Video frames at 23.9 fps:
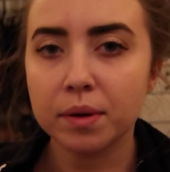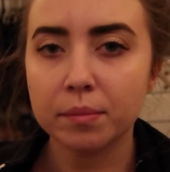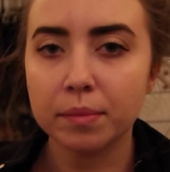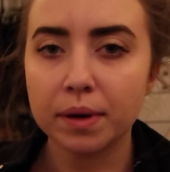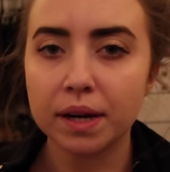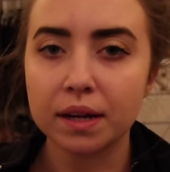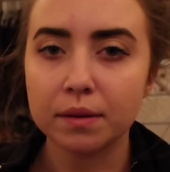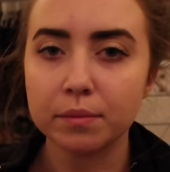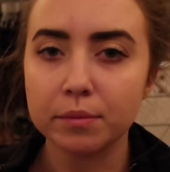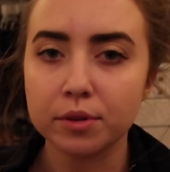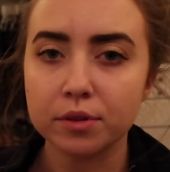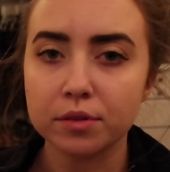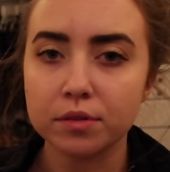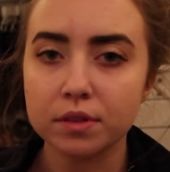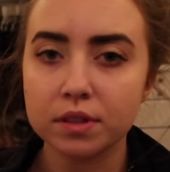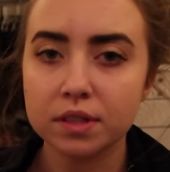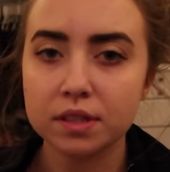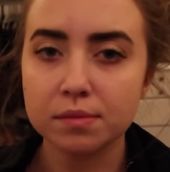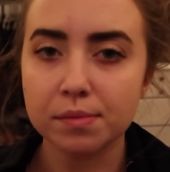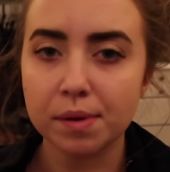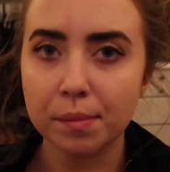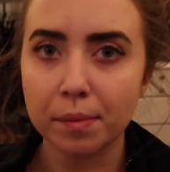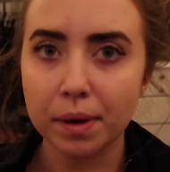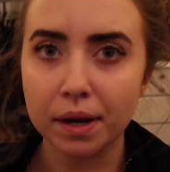I'm in a bad mood
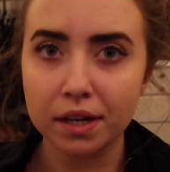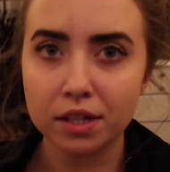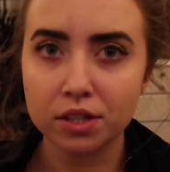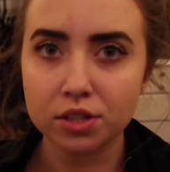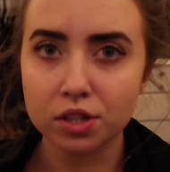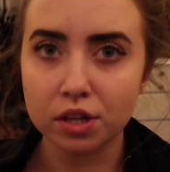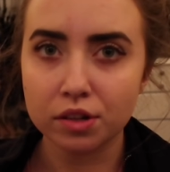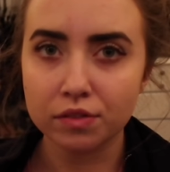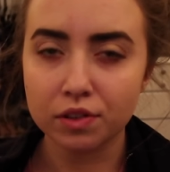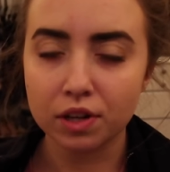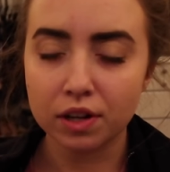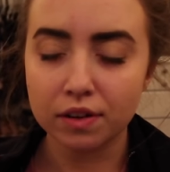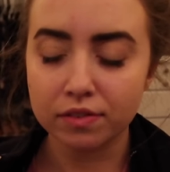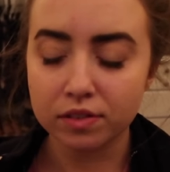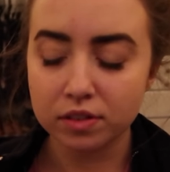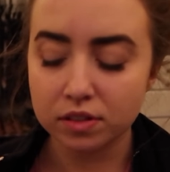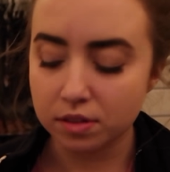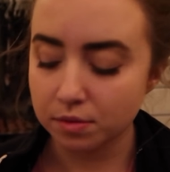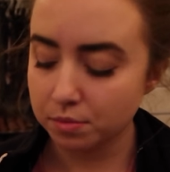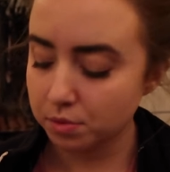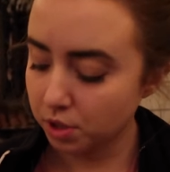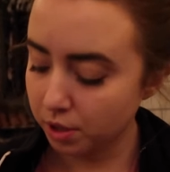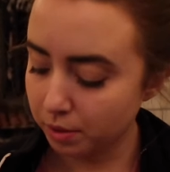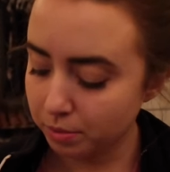because my Microsoft Office
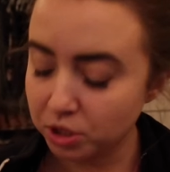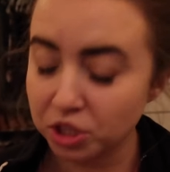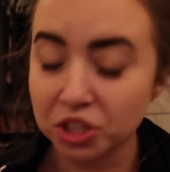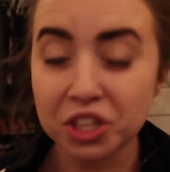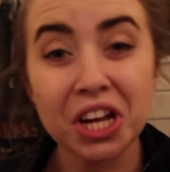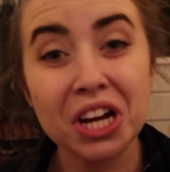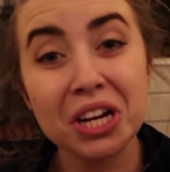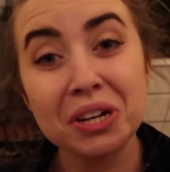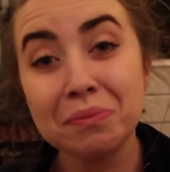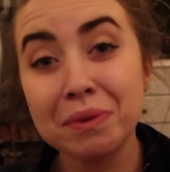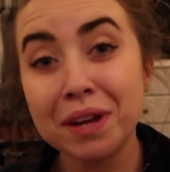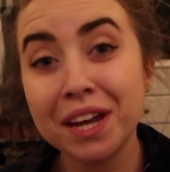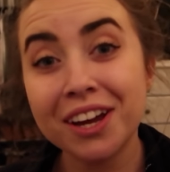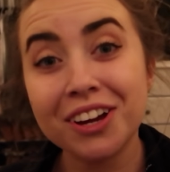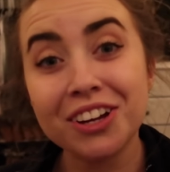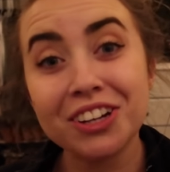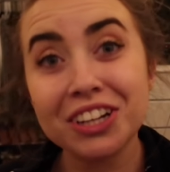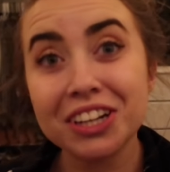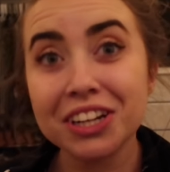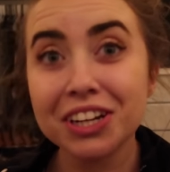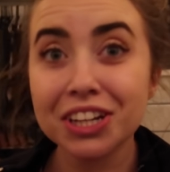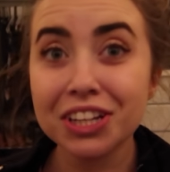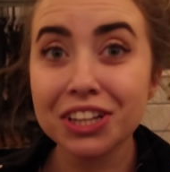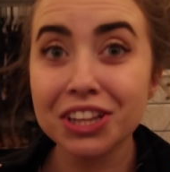subscription logged me out
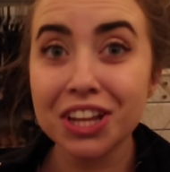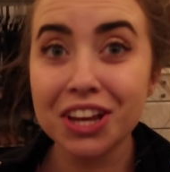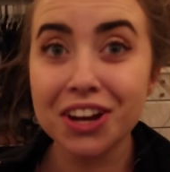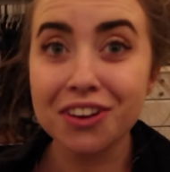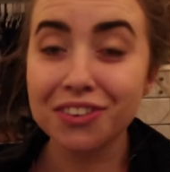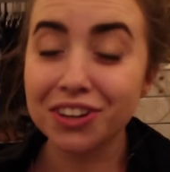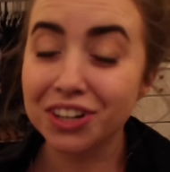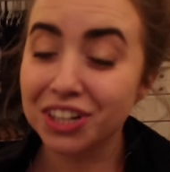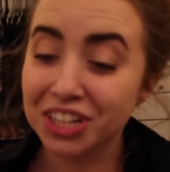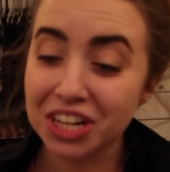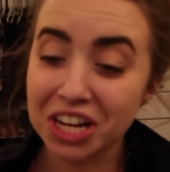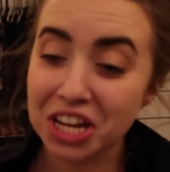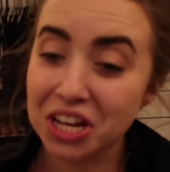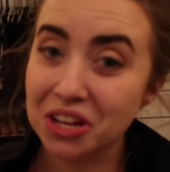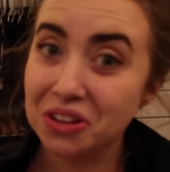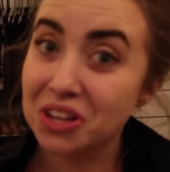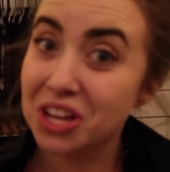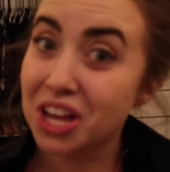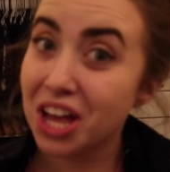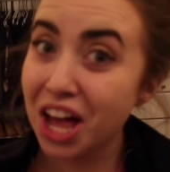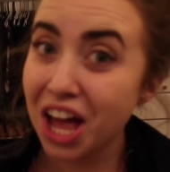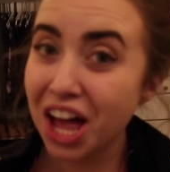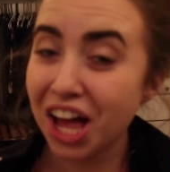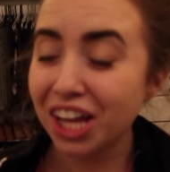and I need that right
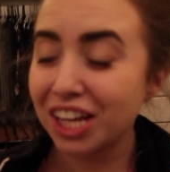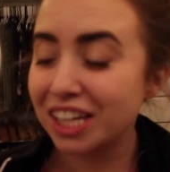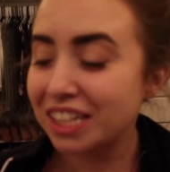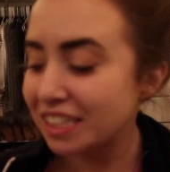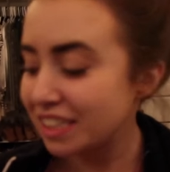now.